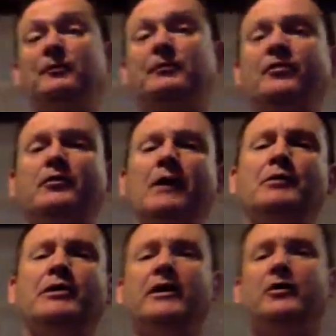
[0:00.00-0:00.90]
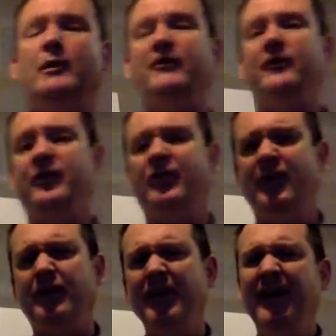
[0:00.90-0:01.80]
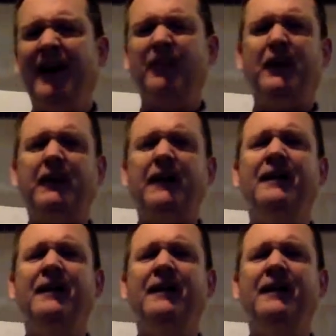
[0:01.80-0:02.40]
so I'm looking at a question that says, I think,